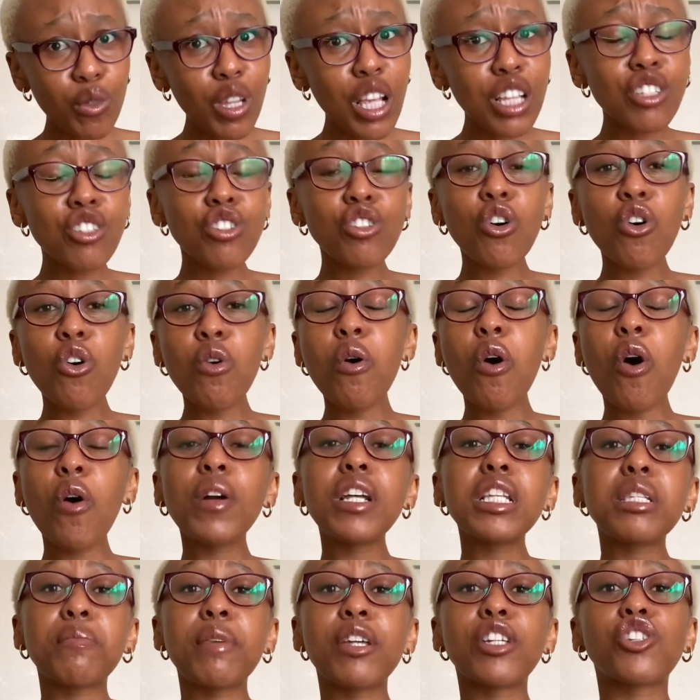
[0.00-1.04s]
So
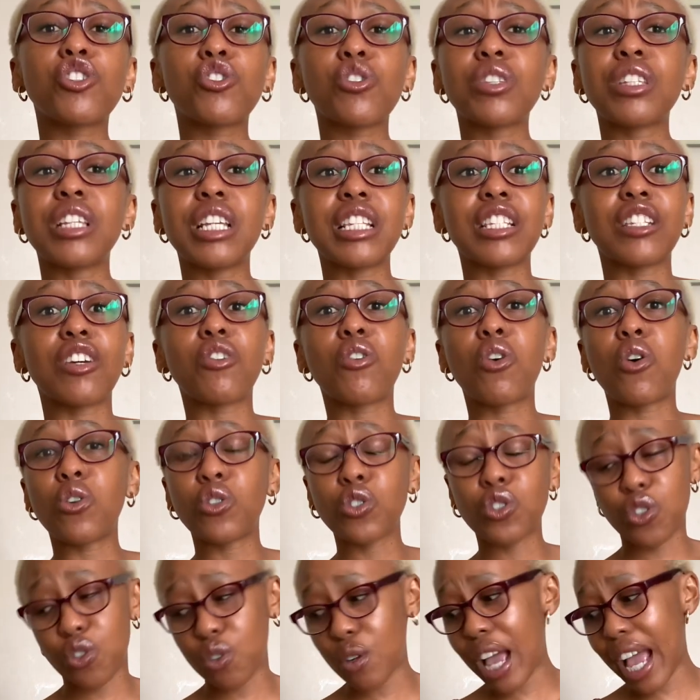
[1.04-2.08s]
always make sure there's a call
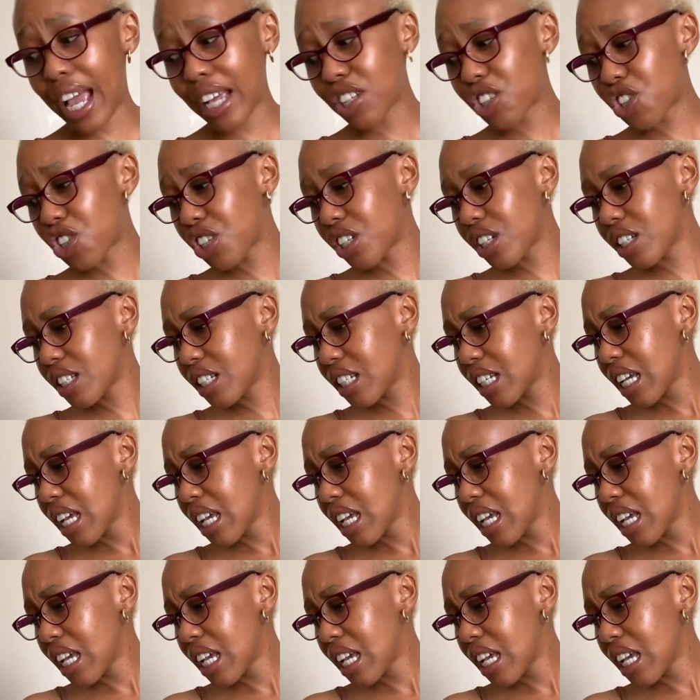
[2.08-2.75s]
to action.